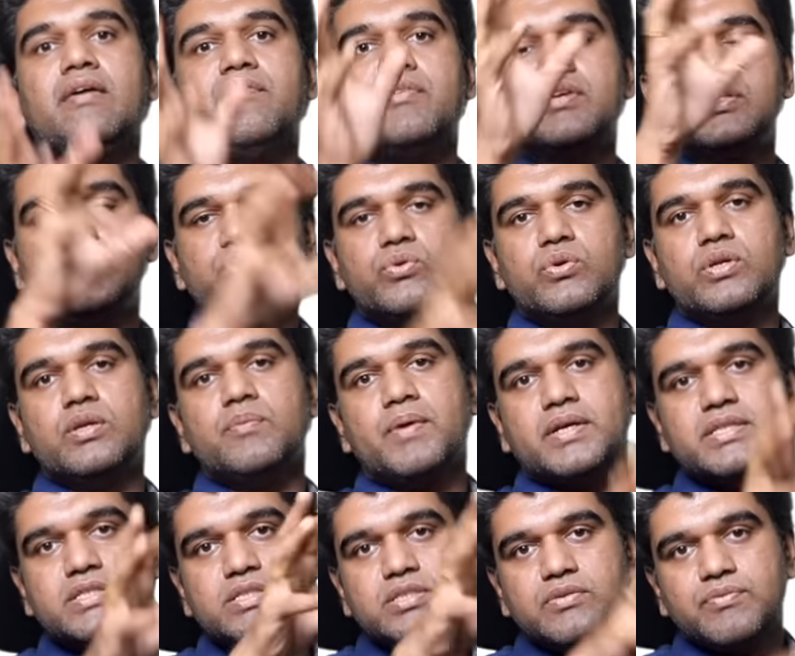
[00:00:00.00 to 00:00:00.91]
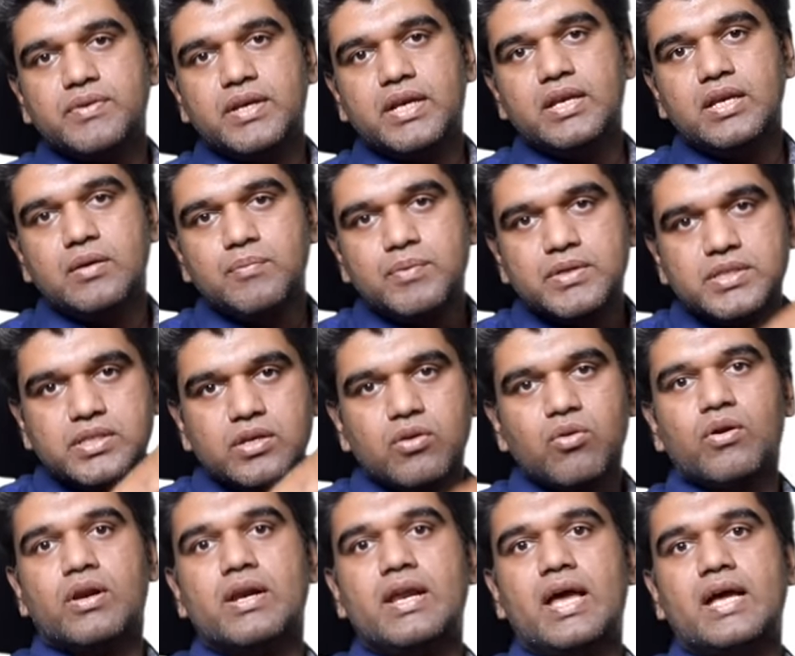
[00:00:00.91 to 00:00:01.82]
if it is due to the presence of an inhibitor
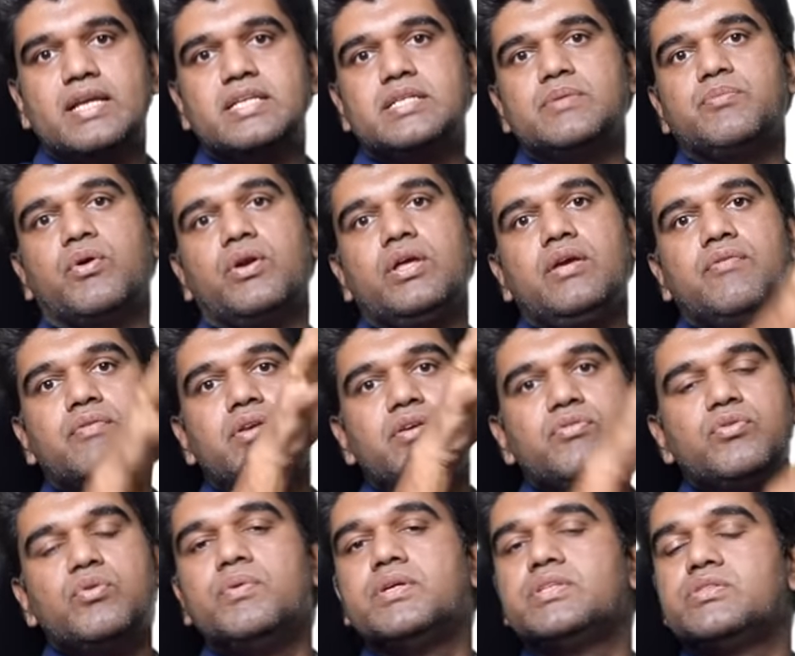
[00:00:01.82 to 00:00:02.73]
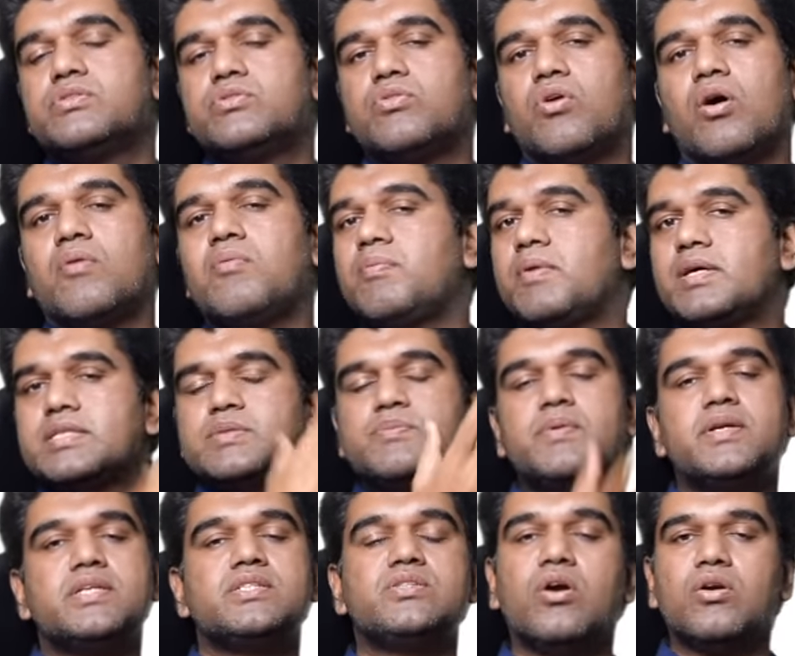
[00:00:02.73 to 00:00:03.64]
or an antibody even if you mix with normal
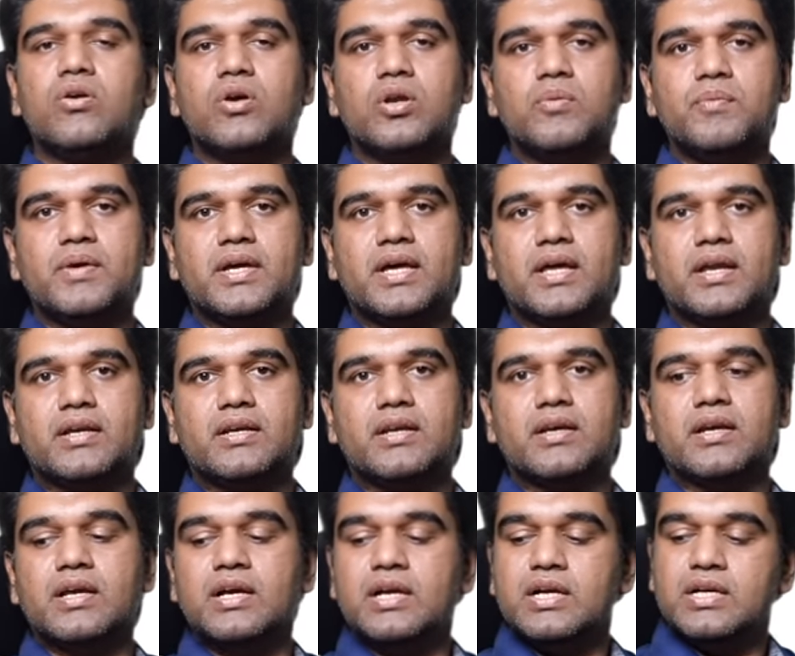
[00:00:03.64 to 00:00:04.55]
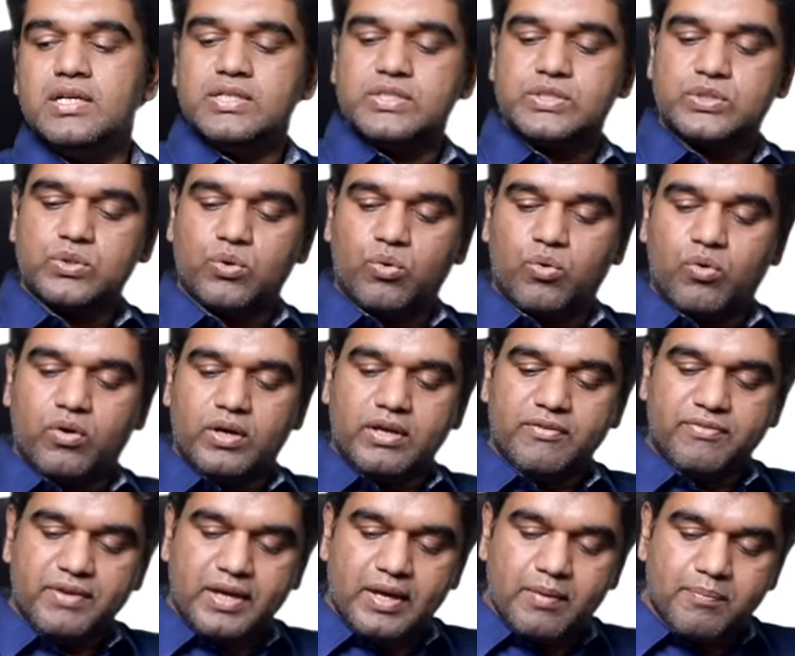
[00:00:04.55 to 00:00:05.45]
plasma it is not going to be corrected so
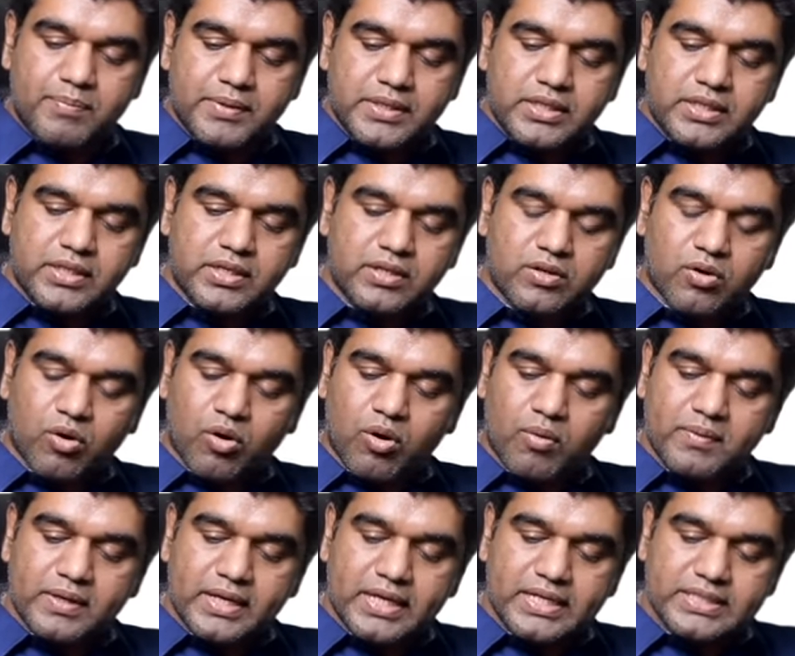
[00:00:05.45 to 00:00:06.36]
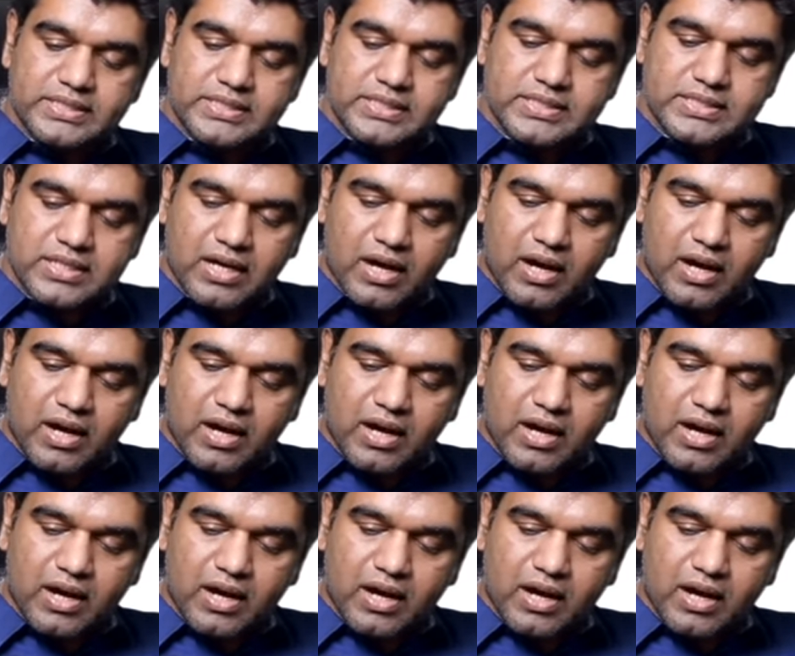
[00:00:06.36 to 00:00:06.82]
if APTT normalizes